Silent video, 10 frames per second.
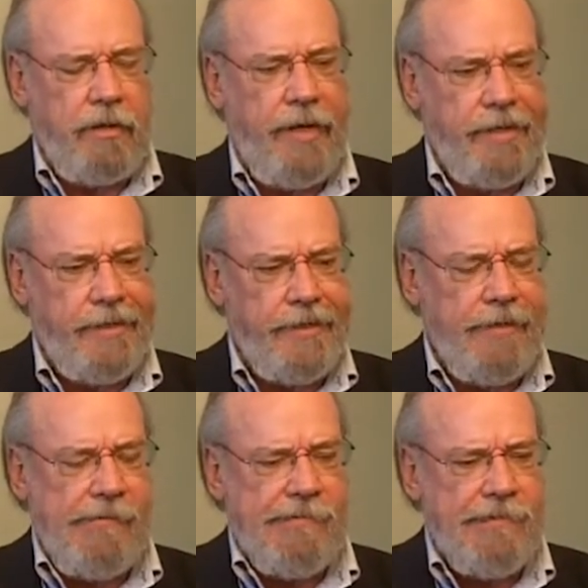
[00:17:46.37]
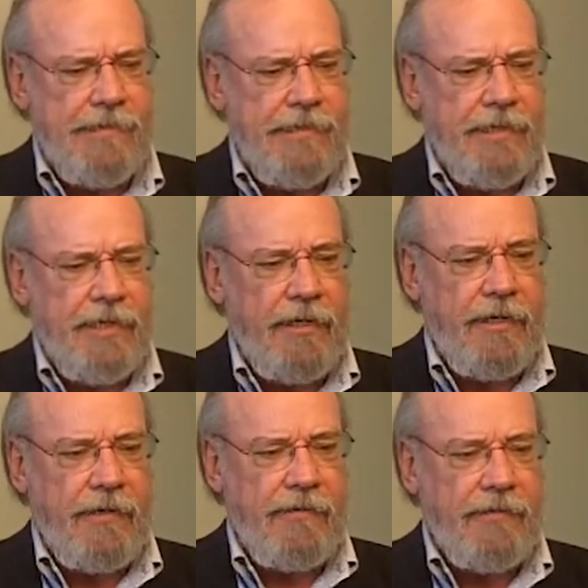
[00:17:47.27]
And
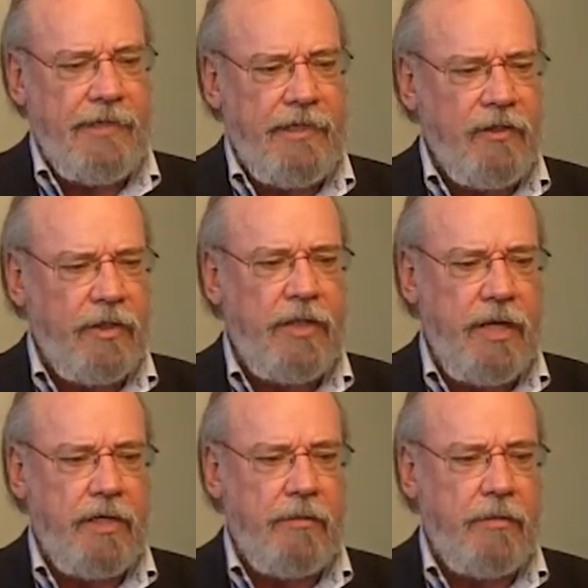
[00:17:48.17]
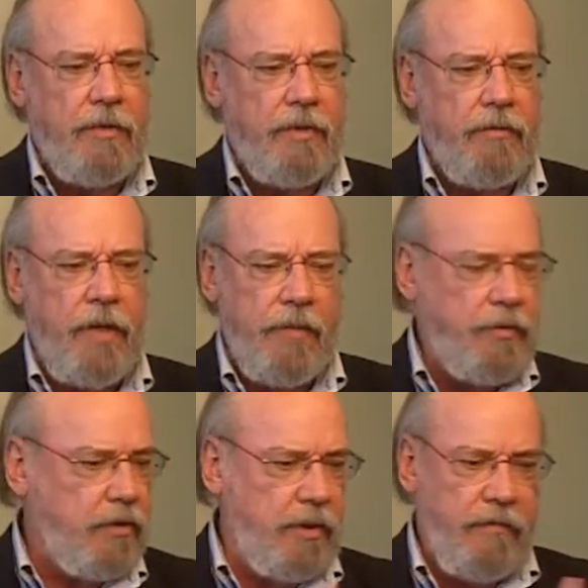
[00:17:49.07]
he looked at him, and
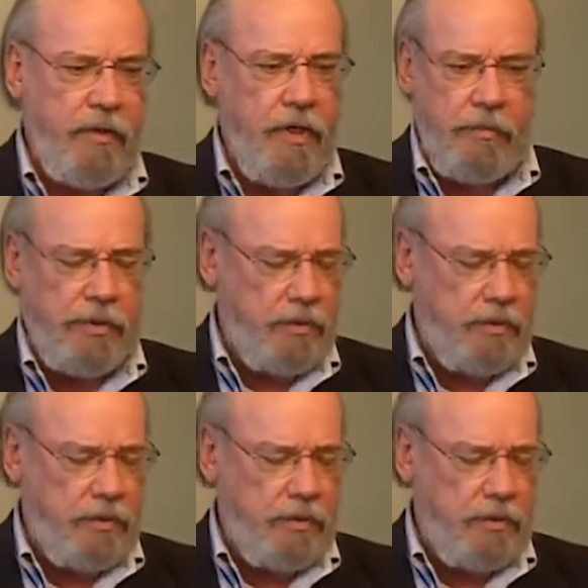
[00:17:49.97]
Bob's giving up.